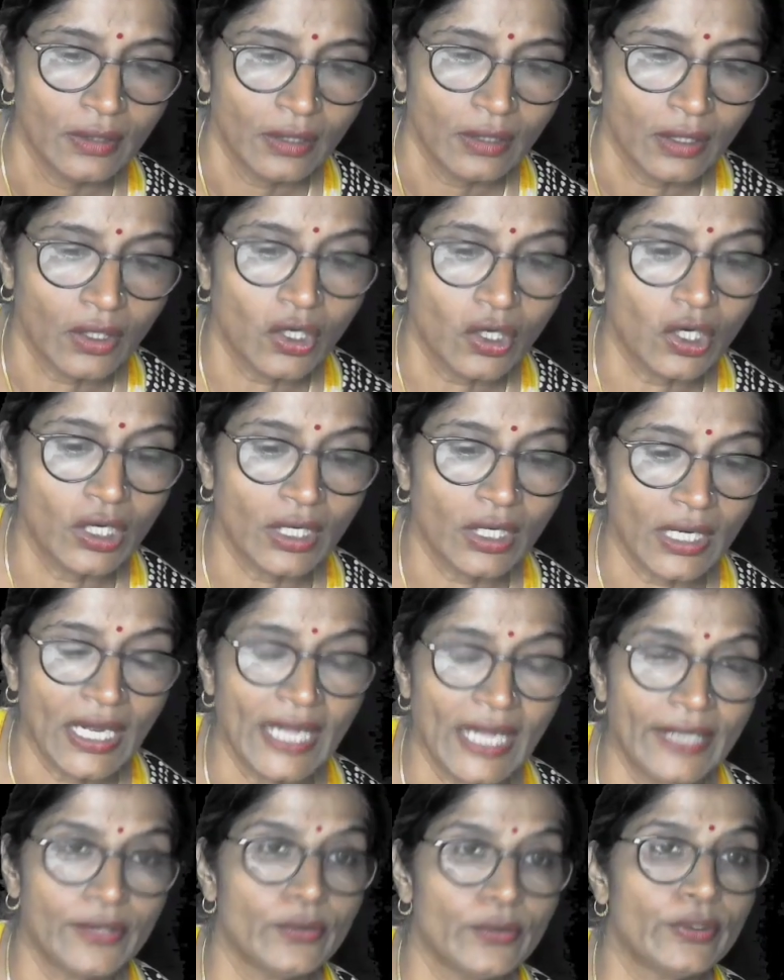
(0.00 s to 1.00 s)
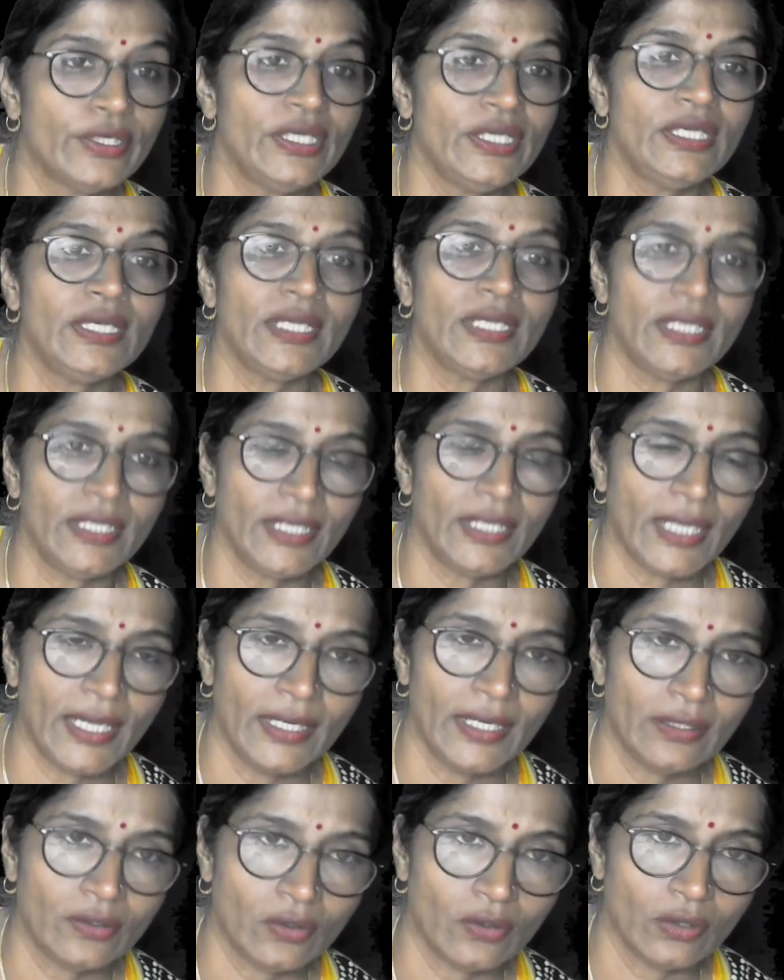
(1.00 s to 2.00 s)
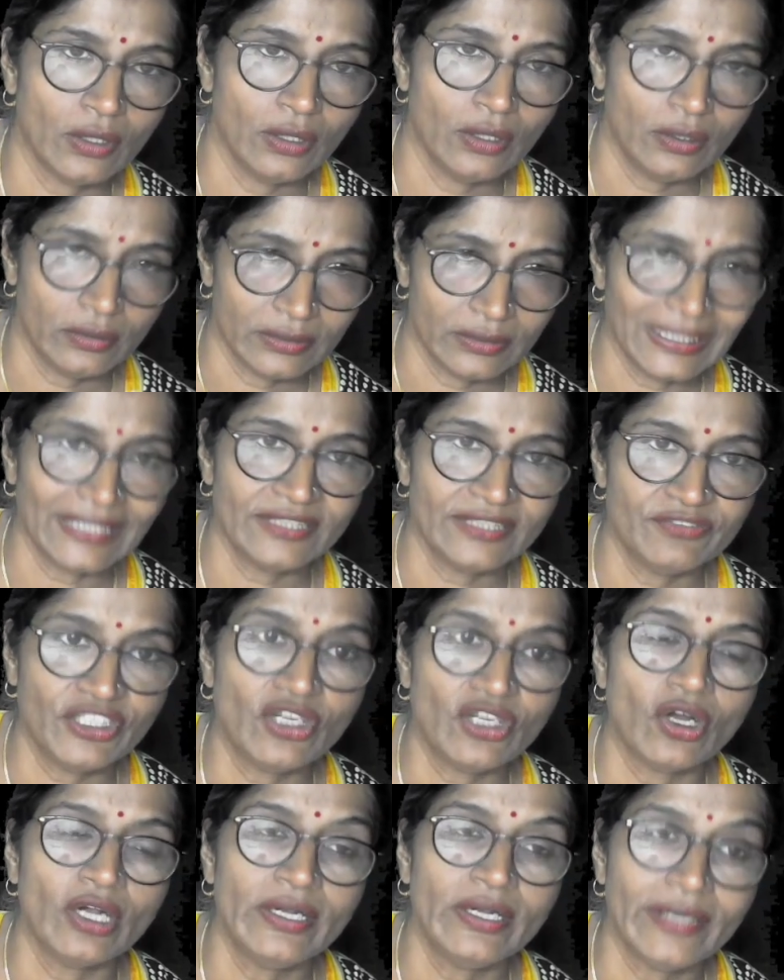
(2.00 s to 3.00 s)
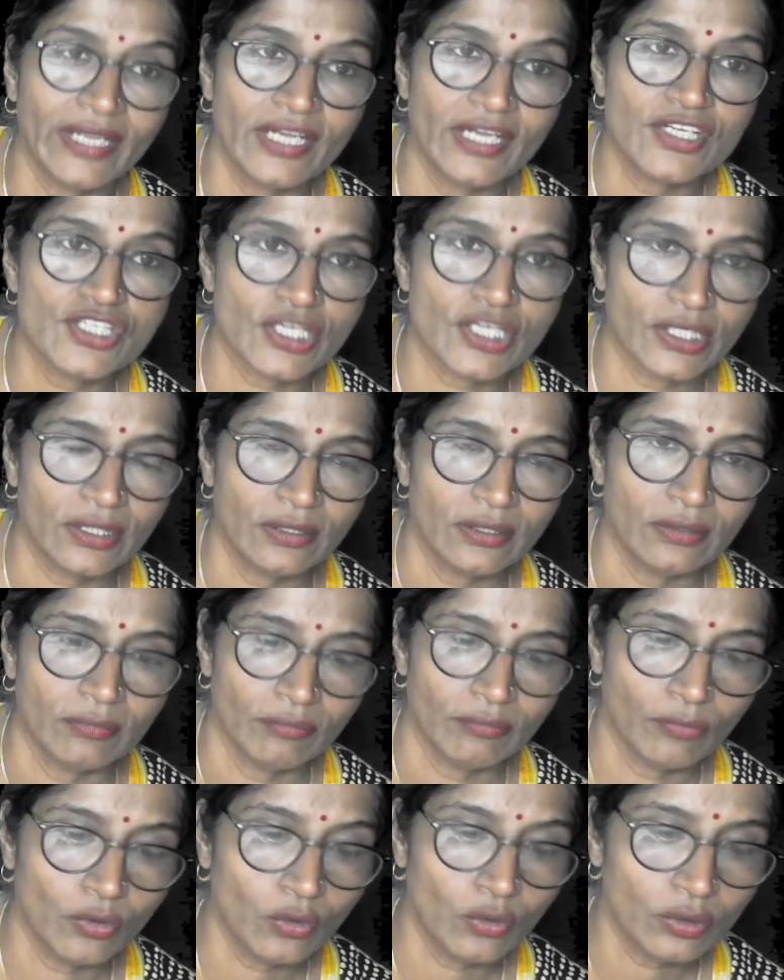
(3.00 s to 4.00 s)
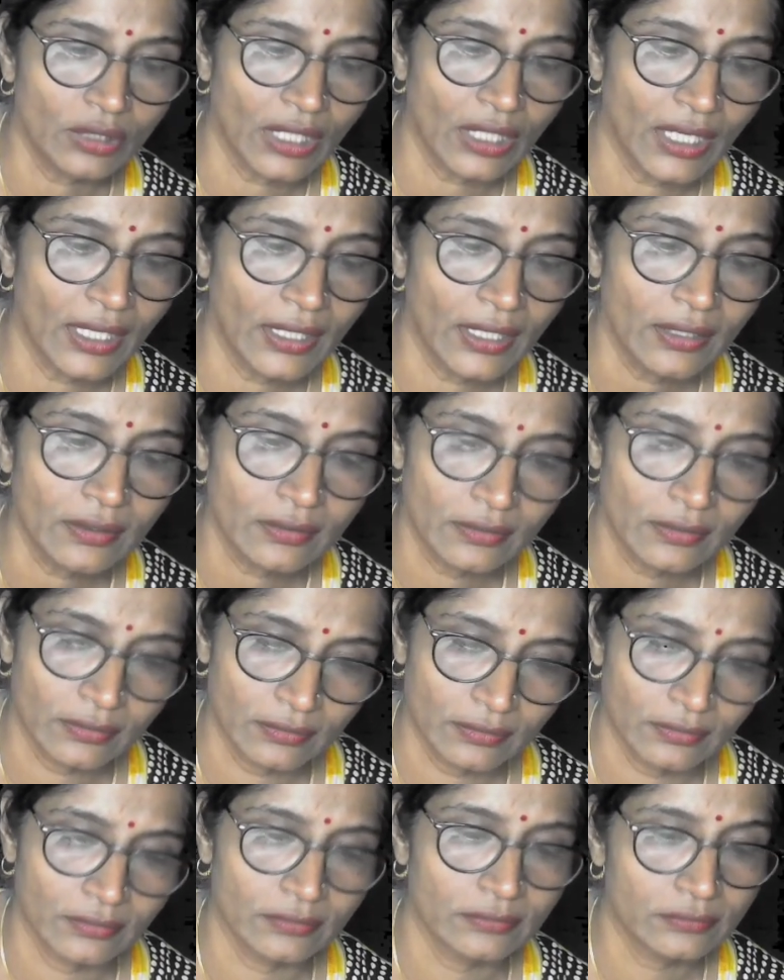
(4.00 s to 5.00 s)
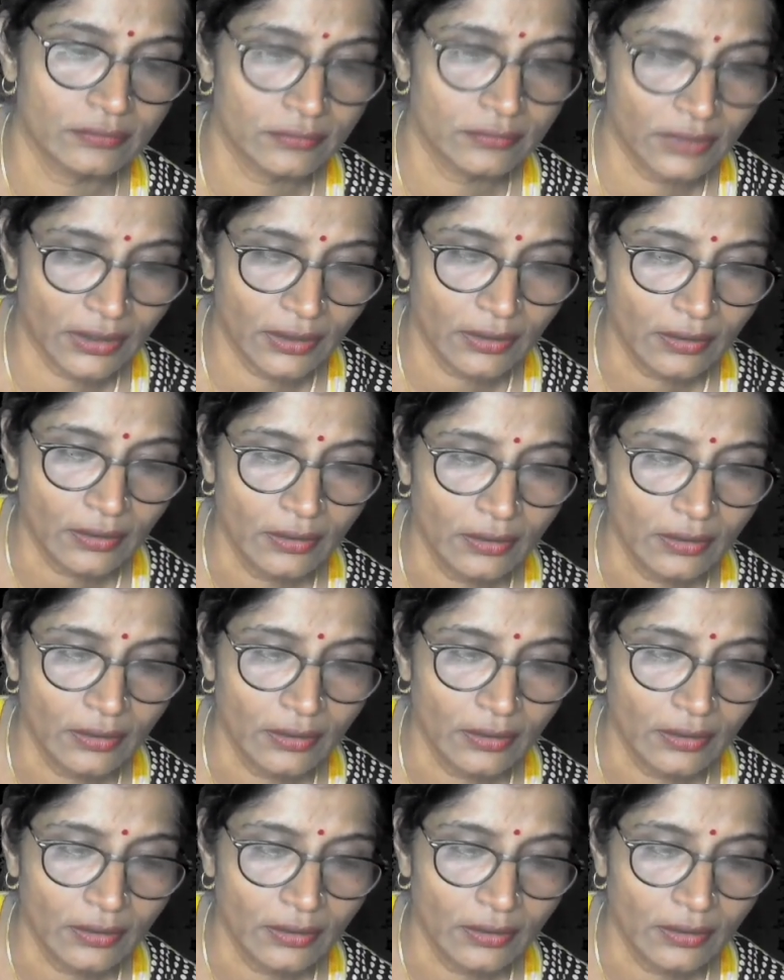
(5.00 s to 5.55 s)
or iodine in alcohol, that we call tincture. Both are the